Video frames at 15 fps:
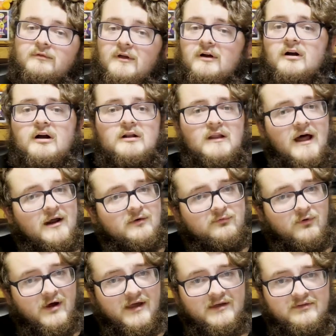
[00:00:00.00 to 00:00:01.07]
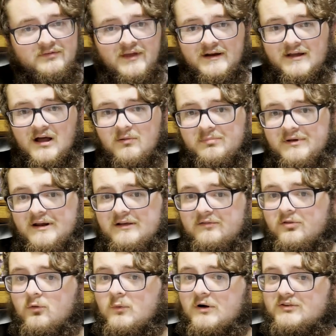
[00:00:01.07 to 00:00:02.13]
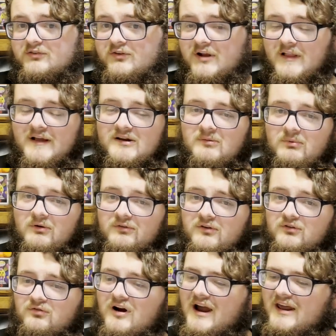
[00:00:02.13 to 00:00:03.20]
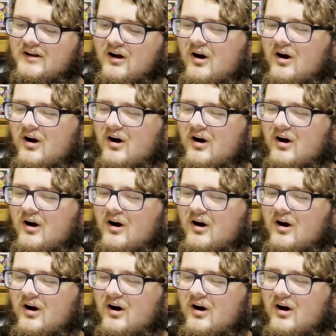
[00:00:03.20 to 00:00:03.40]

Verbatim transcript: There are a lot of ways that companies in the world of collectibles can try and